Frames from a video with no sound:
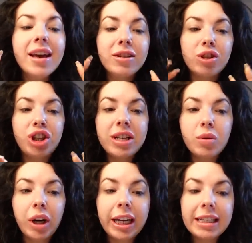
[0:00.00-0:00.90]
So she's
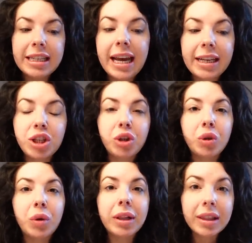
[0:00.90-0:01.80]
working today
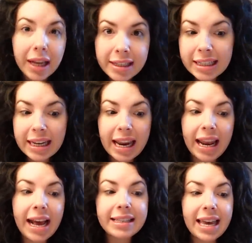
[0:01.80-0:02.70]
to London and
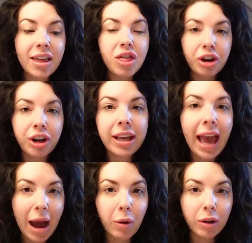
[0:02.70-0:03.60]
has a
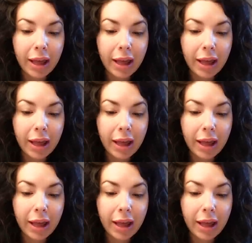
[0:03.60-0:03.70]
30-hour